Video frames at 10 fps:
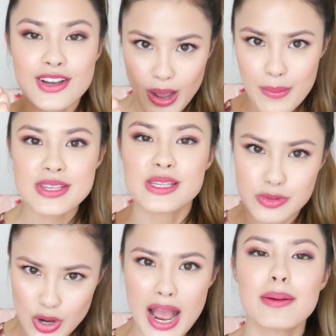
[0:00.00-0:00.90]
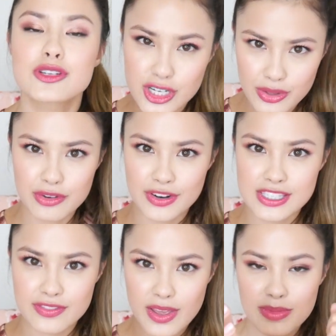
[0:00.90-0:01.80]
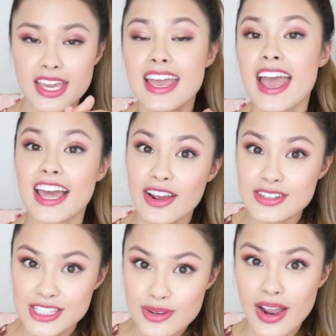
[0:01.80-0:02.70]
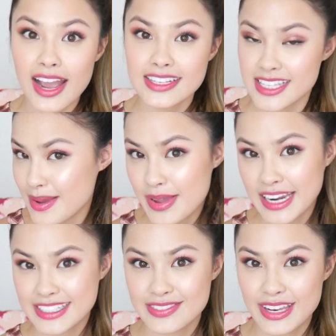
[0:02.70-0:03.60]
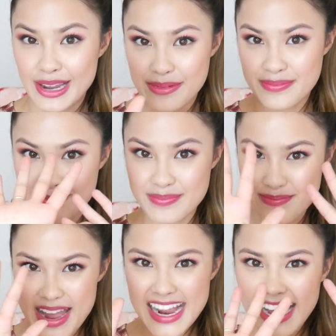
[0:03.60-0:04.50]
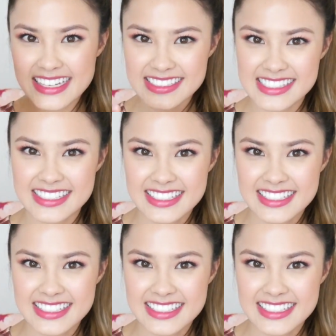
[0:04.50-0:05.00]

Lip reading: comment, subscribe, share with your friends and family, and I will see you guys in my next video. Bye guys!